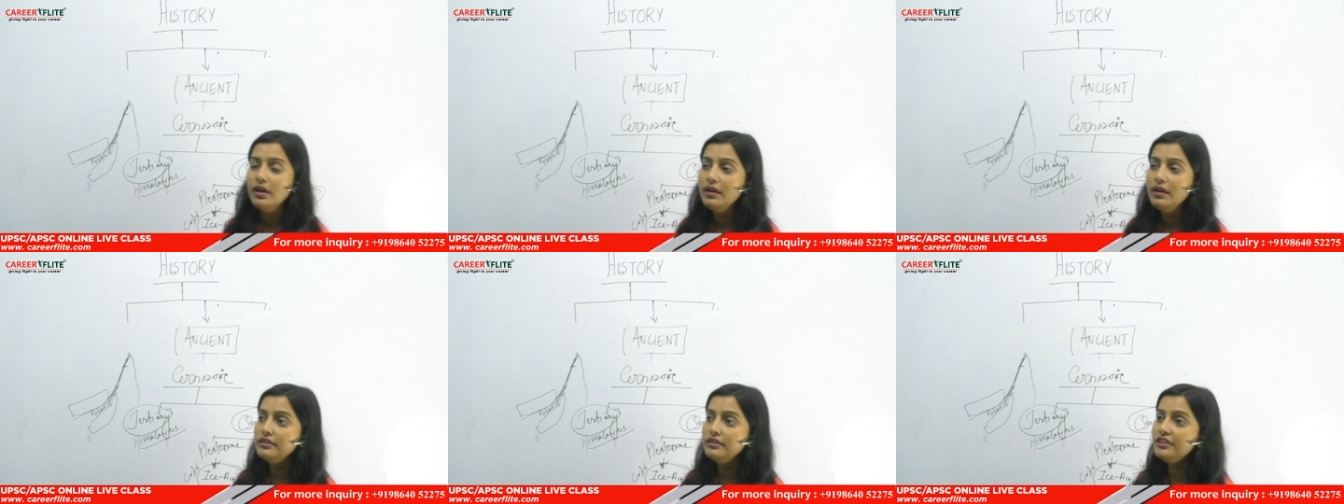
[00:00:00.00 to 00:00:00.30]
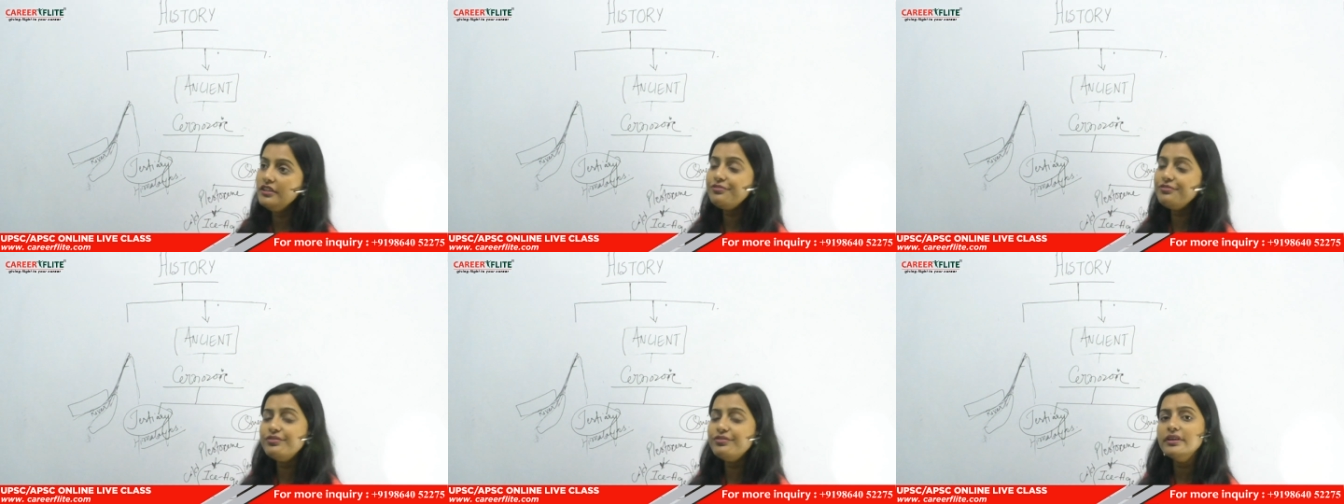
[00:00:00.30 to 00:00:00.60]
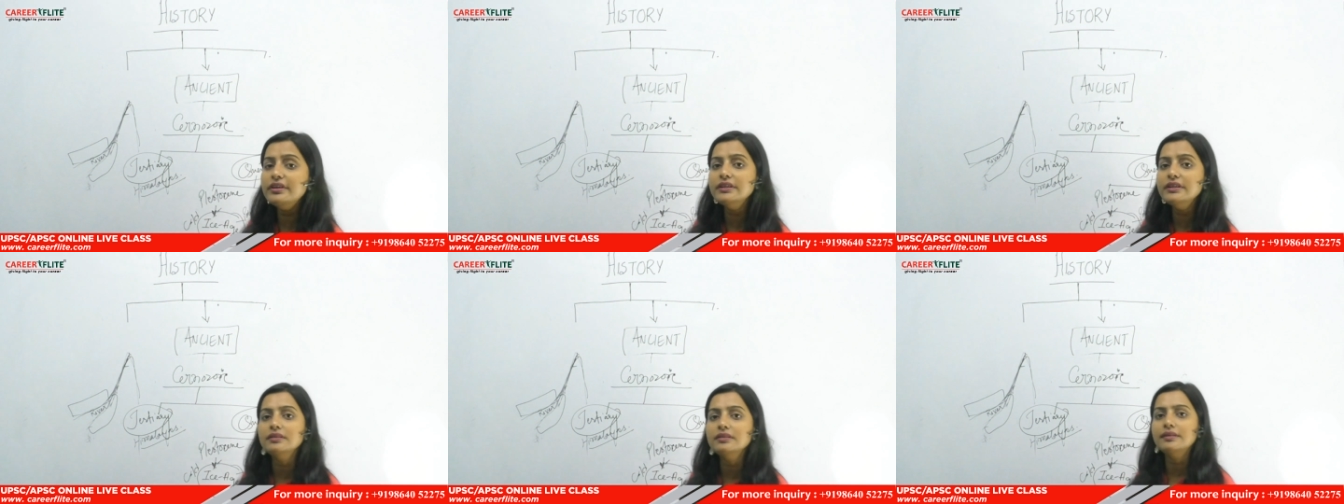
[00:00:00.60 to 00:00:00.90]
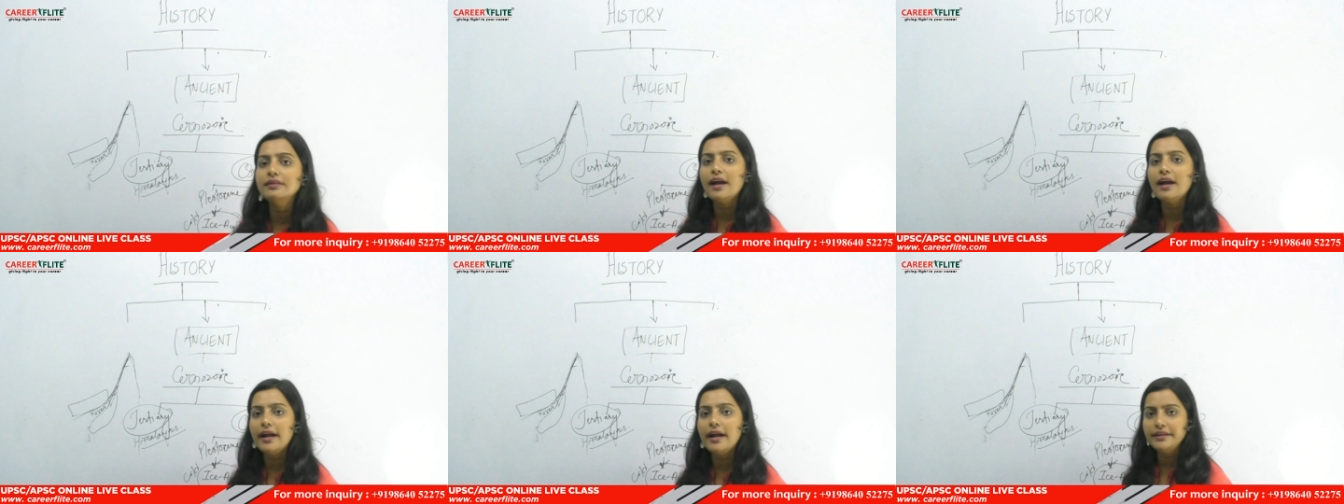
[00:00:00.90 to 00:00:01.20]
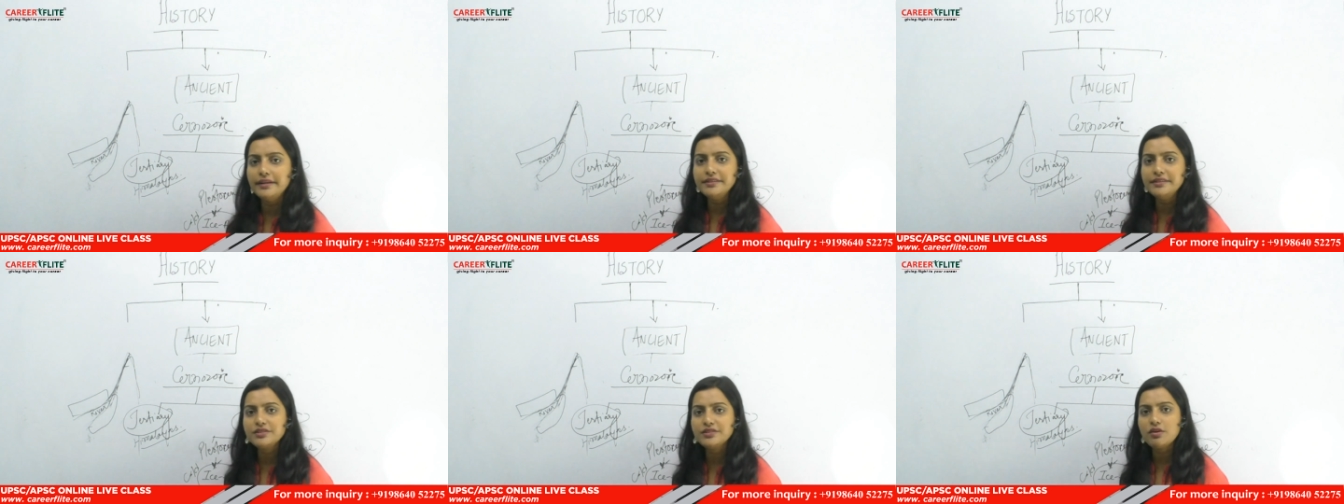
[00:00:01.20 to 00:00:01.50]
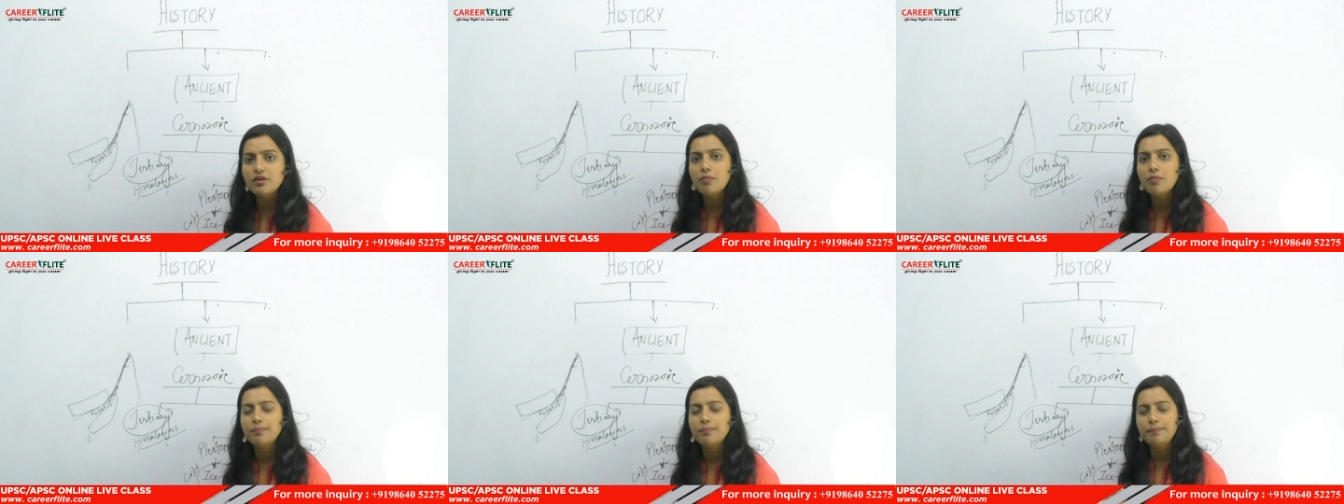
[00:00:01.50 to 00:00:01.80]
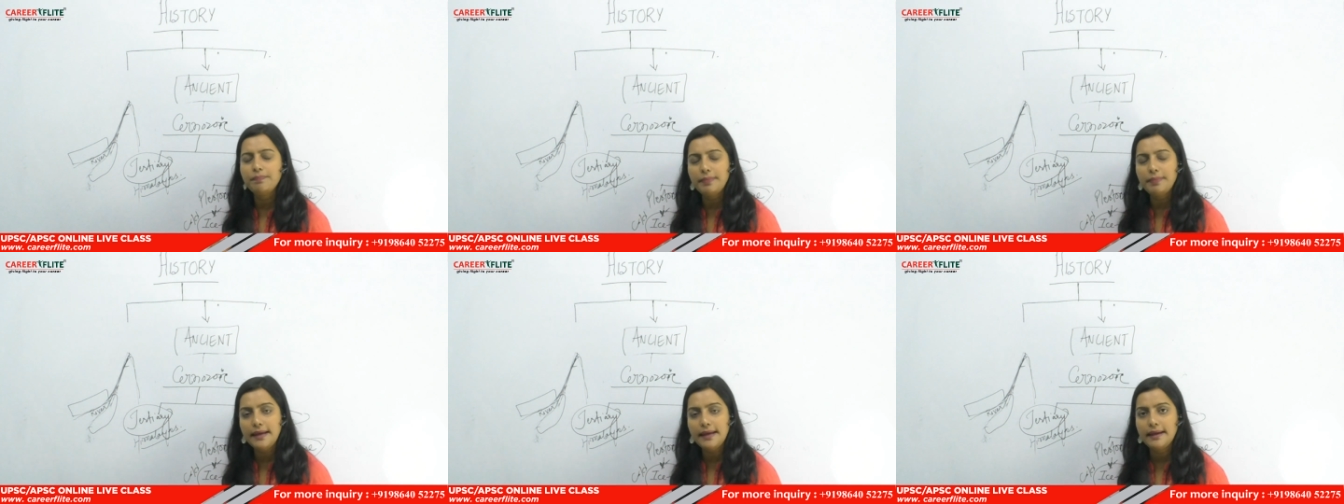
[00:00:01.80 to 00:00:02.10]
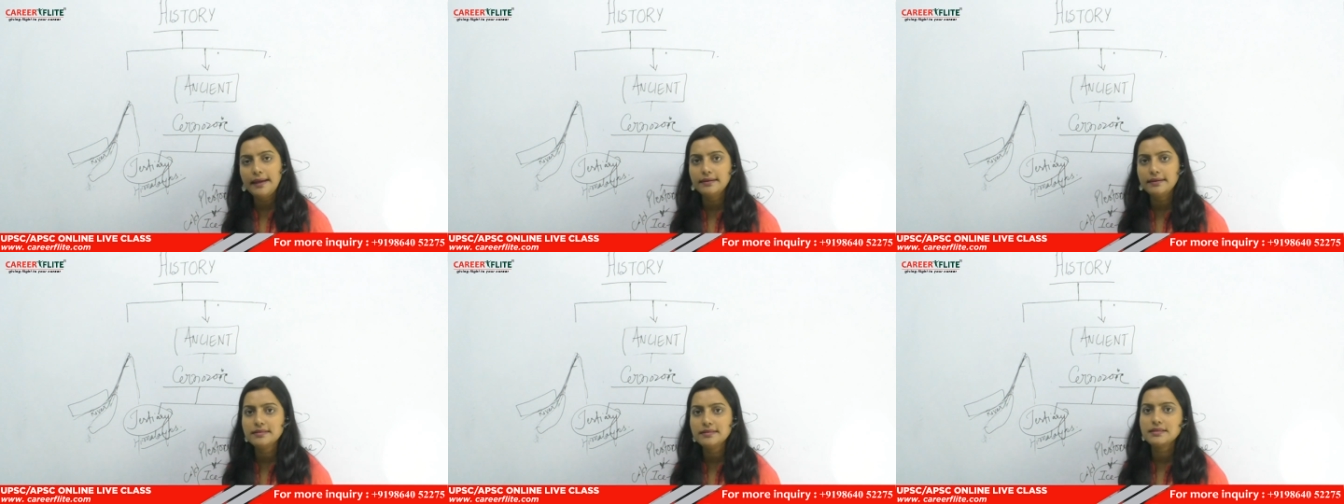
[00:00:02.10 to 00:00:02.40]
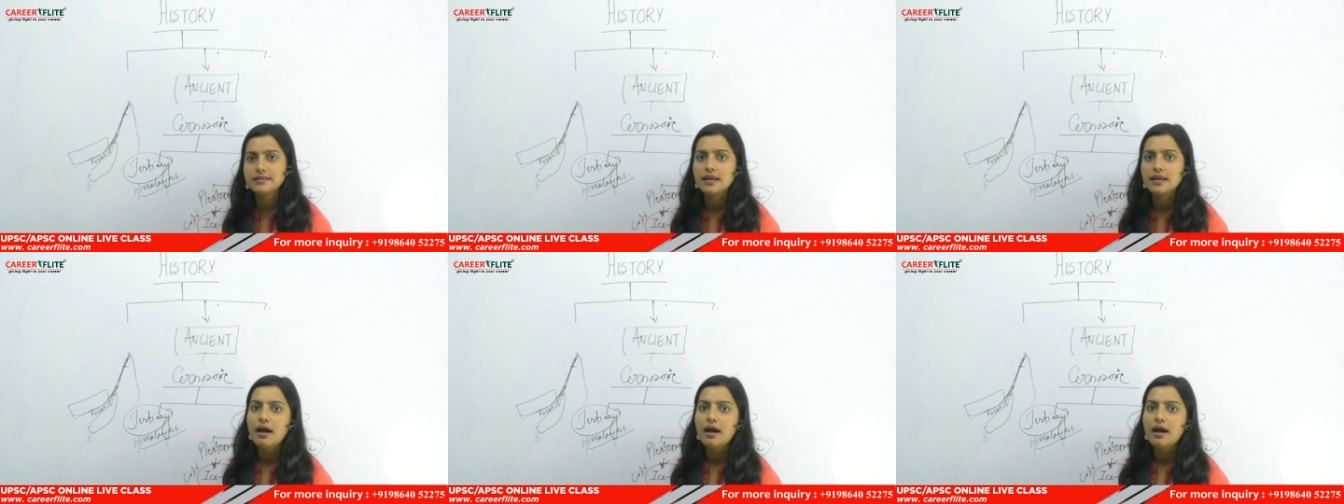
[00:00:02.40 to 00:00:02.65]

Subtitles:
different kinds of plains